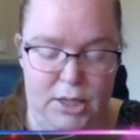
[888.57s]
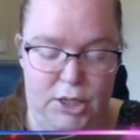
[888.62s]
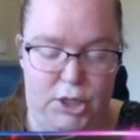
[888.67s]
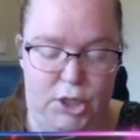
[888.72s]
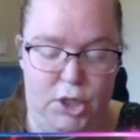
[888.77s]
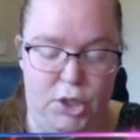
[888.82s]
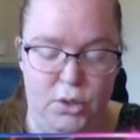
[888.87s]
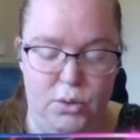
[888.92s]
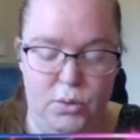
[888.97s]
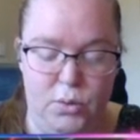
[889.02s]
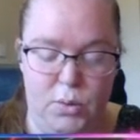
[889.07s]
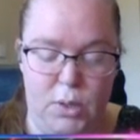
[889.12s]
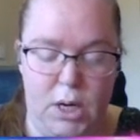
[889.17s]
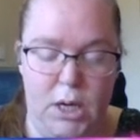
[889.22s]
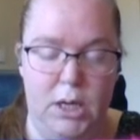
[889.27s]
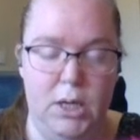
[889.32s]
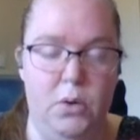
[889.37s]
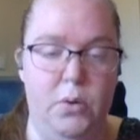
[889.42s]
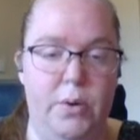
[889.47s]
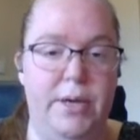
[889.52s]
You
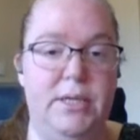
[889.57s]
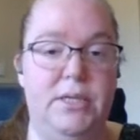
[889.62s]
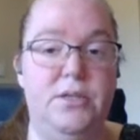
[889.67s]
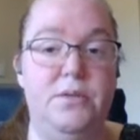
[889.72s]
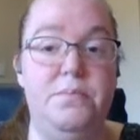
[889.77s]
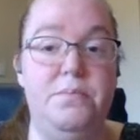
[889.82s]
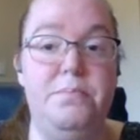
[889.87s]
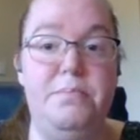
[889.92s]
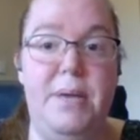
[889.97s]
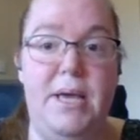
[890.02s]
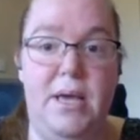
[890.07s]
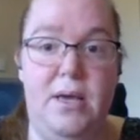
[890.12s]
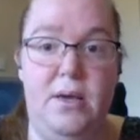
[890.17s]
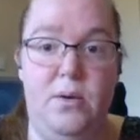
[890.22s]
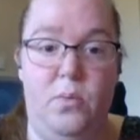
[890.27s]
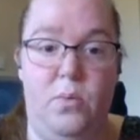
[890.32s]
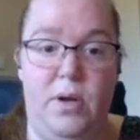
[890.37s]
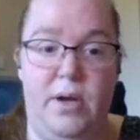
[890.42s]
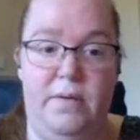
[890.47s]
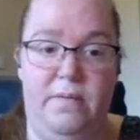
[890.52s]
are going to
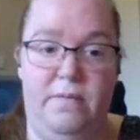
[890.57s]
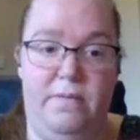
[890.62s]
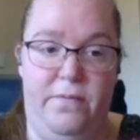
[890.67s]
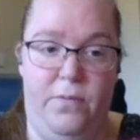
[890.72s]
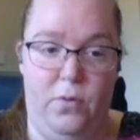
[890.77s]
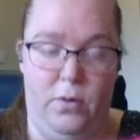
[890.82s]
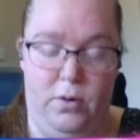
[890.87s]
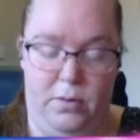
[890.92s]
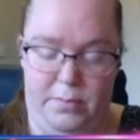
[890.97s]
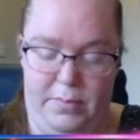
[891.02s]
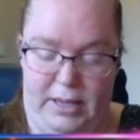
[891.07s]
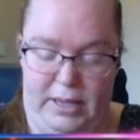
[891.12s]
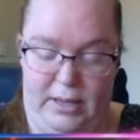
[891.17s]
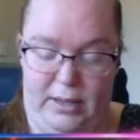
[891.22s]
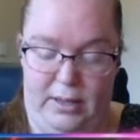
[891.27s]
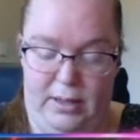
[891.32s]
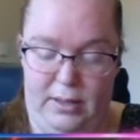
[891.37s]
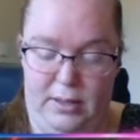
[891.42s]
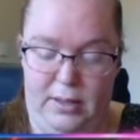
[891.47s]
make one for me.